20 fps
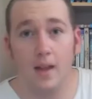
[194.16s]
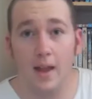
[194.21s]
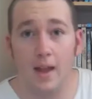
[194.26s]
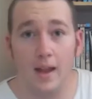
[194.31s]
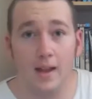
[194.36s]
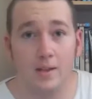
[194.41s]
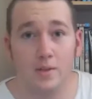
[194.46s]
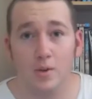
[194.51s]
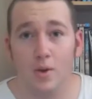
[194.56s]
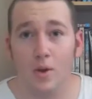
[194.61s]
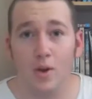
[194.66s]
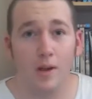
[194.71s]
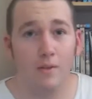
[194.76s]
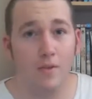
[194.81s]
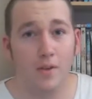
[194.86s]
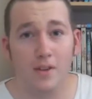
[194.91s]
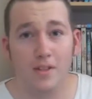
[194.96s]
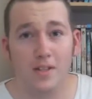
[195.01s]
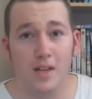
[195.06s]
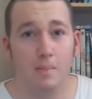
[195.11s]
And that's all I've
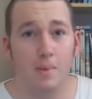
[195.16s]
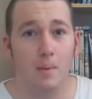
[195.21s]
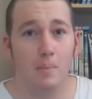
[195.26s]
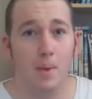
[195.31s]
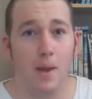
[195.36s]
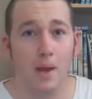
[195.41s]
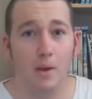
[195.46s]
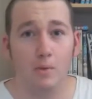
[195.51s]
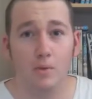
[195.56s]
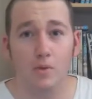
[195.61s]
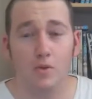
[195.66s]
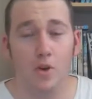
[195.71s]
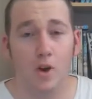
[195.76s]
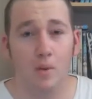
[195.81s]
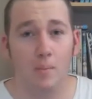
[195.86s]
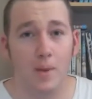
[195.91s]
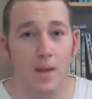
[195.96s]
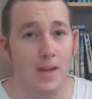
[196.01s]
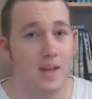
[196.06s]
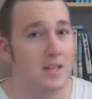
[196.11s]
got to say about
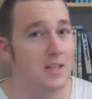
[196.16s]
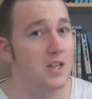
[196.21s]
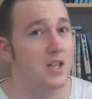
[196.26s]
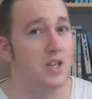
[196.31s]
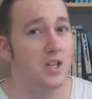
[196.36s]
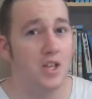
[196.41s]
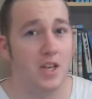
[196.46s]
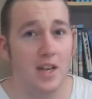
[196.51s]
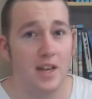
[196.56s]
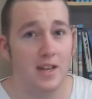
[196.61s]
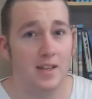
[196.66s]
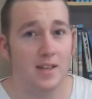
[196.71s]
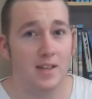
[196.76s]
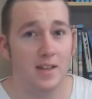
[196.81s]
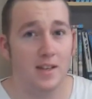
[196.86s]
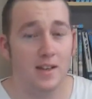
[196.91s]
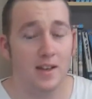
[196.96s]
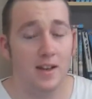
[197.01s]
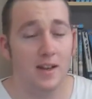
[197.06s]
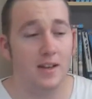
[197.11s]
Penguindrum. It is shit.
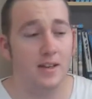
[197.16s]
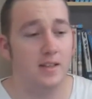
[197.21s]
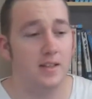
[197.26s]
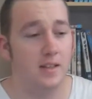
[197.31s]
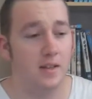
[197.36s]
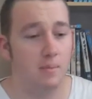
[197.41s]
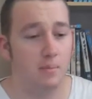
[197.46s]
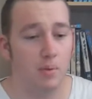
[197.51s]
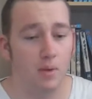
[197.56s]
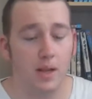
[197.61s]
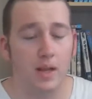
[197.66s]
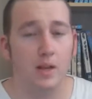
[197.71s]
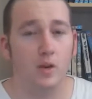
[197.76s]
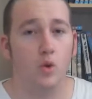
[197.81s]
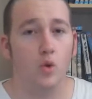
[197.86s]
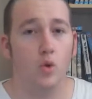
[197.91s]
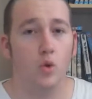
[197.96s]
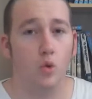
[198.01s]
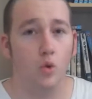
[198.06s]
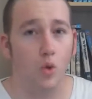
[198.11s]
It is complete
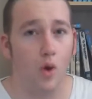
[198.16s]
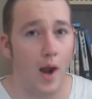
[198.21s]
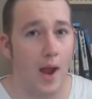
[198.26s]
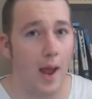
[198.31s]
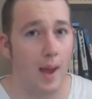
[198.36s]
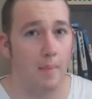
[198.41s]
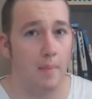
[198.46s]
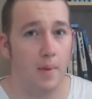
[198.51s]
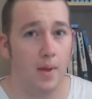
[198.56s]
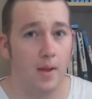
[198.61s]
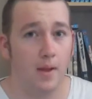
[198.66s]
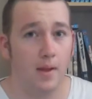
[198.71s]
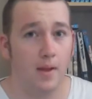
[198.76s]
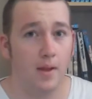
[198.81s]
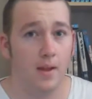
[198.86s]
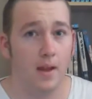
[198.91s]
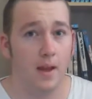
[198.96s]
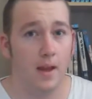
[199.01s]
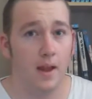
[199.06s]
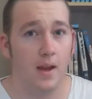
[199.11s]
crap,
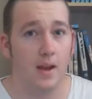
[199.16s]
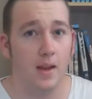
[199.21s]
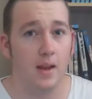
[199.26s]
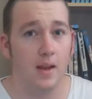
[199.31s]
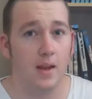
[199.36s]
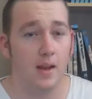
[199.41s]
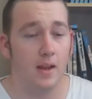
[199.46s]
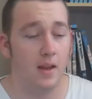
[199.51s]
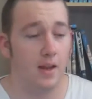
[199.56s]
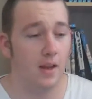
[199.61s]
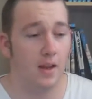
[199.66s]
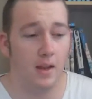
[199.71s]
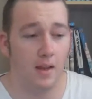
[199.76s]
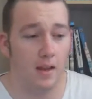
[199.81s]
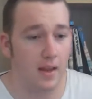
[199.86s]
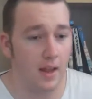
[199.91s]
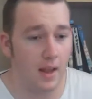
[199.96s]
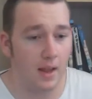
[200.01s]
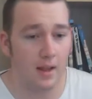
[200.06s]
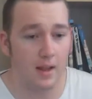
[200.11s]
and
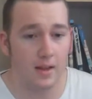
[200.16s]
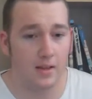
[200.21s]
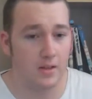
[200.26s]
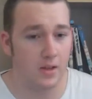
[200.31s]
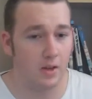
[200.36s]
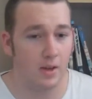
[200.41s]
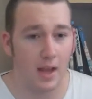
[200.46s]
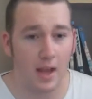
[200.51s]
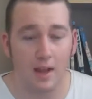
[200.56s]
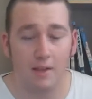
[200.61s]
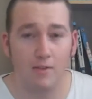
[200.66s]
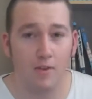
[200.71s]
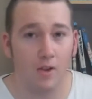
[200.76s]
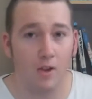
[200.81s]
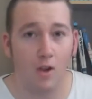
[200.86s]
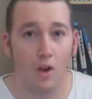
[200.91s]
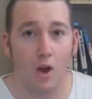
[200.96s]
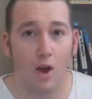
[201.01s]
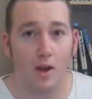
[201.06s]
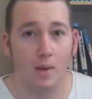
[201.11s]
it's okay if you
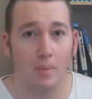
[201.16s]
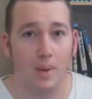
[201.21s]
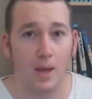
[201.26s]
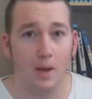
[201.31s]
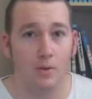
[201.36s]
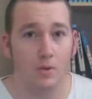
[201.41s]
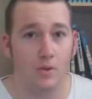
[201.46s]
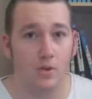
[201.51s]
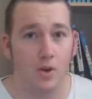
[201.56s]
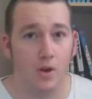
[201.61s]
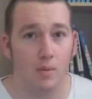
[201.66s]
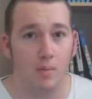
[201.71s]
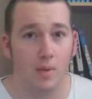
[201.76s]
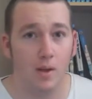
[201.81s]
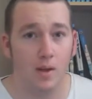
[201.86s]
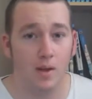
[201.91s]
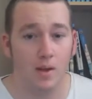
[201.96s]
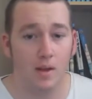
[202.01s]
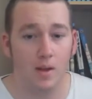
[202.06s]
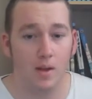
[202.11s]
like Penguindrum,
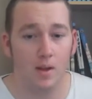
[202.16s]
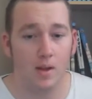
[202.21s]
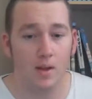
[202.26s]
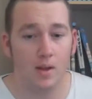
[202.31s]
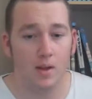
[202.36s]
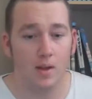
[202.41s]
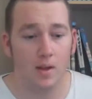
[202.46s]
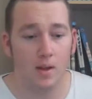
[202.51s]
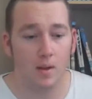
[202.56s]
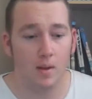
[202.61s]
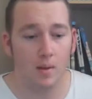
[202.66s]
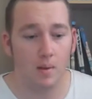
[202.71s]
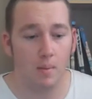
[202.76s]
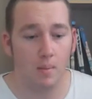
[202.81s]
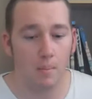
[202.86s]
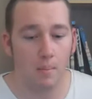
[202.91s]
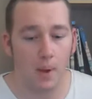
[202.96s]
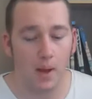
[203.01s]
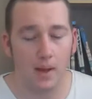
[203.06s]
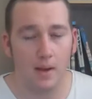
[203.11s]

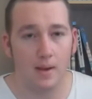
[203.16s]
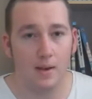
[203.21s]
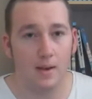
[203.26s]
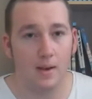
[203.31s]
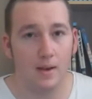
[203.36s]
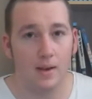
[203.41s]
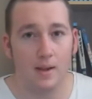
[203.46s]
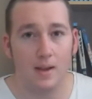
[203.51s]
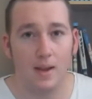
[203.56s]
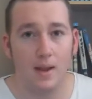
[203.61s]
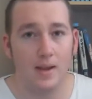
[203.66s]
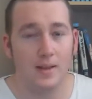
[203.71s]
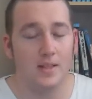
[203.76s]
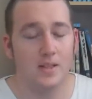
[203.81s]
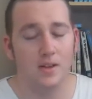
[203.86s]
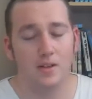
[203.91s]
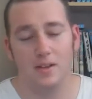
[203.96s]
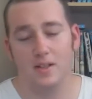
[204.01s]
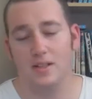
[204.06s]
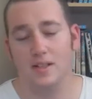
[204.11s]
but
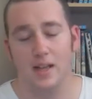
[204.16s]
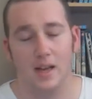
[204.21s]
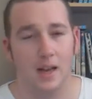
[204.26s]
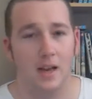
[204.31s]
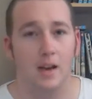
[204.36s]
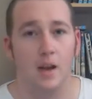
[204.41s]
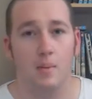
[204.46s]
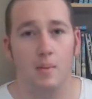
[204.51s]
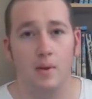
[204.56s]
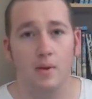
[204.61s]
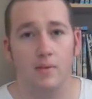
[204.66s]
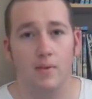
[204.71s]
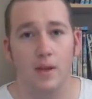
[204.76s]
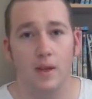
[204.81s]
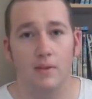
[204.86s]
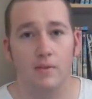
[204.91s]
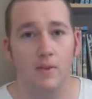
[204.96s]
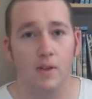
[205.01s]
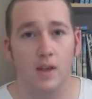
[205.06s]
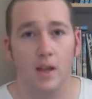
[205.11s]
it's not the second coming of
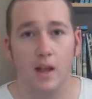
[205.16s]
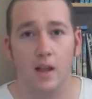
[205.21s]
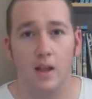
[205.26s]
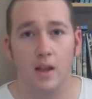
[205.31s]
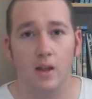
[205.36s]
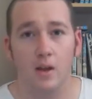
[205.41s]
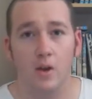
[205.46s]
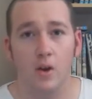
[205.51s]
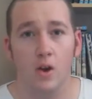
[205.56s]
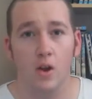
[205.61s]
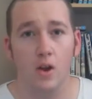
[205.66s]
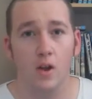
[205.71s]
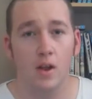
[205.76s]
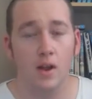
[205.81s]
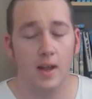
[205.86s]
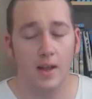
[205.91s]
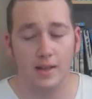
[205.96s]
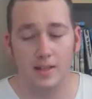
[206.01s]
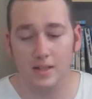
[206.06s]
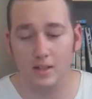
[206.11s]
Evangelion,
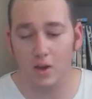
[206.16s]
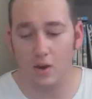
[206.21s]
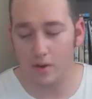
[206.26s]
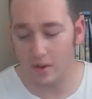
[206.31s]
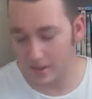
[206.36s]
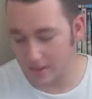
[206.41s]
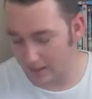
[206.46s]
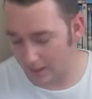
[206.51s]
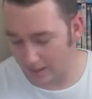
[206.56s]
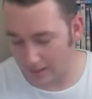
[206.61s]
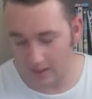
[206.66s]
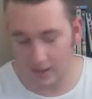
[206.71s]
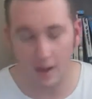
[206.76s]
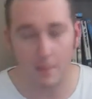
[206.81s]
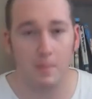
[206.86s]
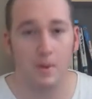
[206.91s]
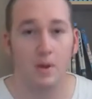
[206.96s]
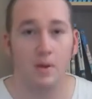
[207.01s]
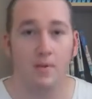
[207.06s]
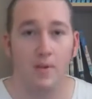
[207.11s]
it's not the second
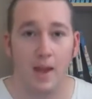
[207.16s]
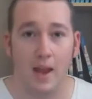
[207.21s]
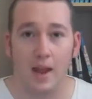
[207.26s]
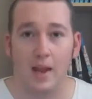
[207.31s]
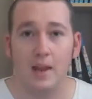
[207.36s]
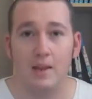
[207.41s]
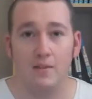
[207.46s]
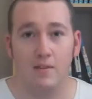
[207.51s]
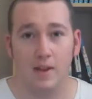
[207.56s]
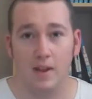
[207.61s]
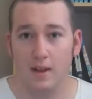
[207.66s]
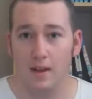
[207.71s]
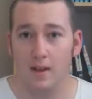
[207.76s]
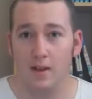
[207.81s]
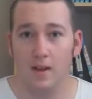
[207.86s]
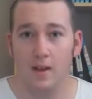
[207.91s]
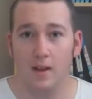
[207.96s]
coming of anything,